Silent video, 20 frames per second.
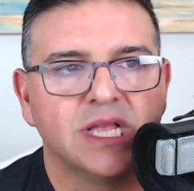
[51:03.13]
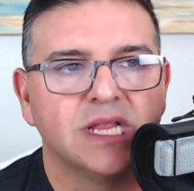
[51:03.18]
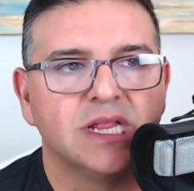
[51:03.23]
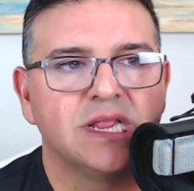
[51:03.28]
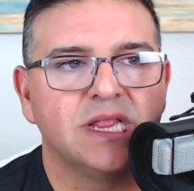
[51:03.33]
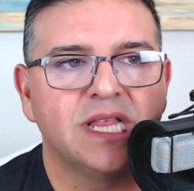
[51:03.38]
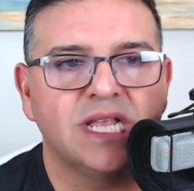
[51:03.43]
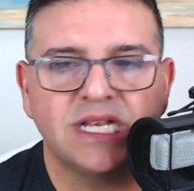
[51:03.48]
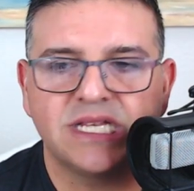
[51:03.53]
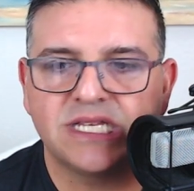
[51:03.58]

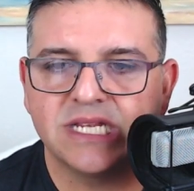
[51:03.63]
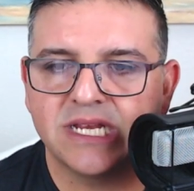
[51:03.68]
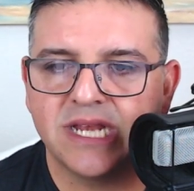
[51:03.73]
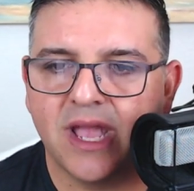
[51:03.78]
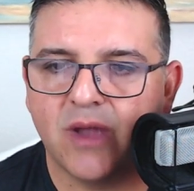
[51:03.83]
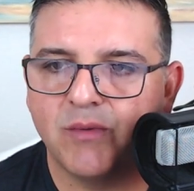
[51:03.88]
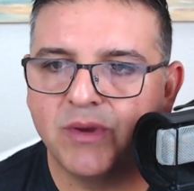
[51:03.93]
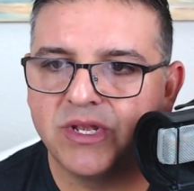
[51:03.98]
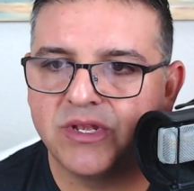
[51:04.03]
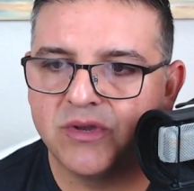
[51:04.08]
LinkedIn,
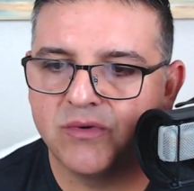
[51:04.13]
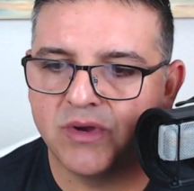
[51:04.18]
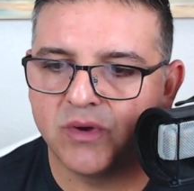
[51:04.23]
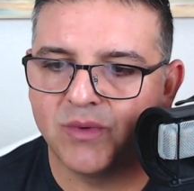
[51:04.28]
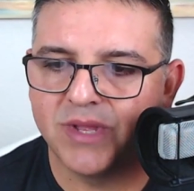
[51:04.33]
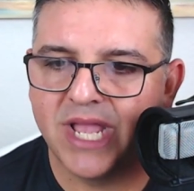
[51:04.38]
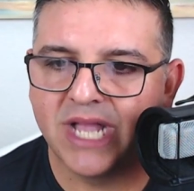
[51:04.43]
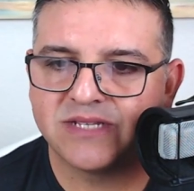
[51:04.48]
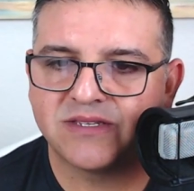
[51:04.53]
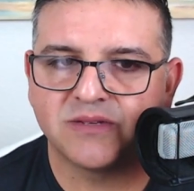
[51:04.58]
how we doing?
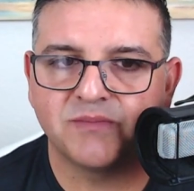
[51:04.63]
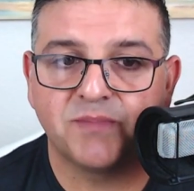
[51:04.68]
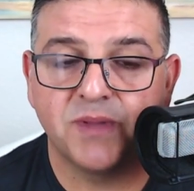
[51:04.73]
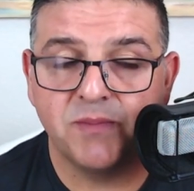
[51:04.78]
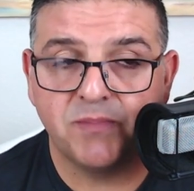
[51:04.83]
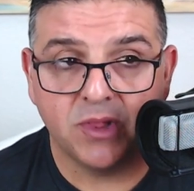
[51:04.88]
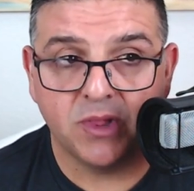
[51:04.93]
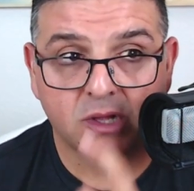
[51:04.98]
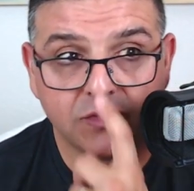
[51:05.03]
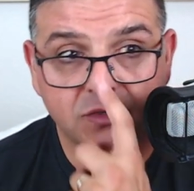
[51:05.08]
We had some
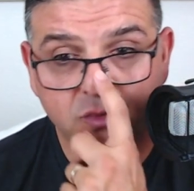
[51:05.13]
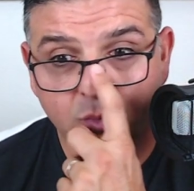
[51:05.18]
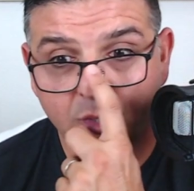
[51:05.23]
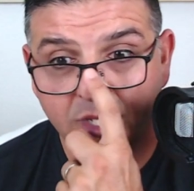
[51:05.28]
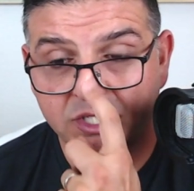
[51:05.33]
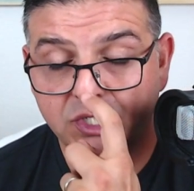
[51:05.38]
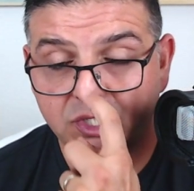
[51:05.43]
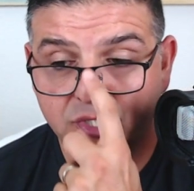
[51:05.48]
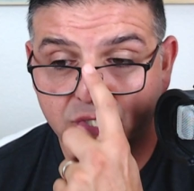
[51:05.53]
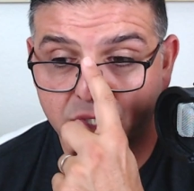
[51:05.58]
people on
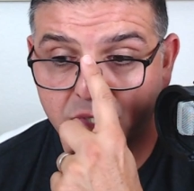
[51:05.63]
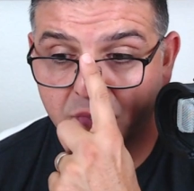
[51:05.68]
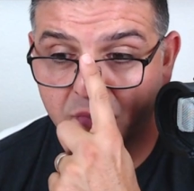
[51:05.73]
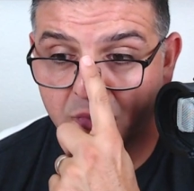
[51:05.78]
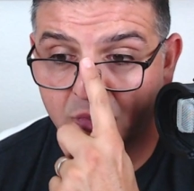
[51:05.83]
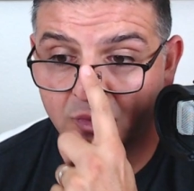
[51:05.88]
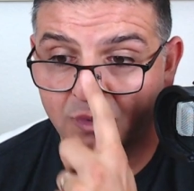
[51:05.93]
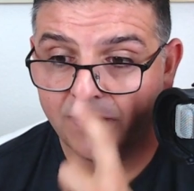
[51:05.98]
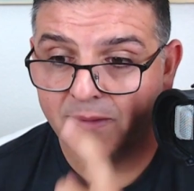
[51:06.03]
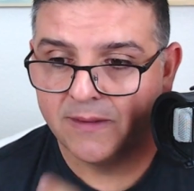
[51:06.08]
Twitch
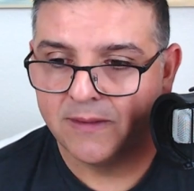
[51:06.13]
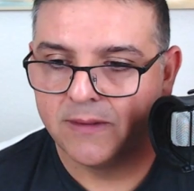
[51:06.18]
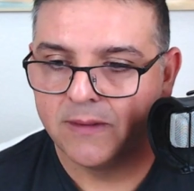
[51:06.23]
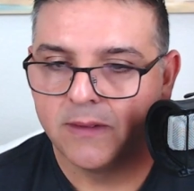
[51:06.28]
too.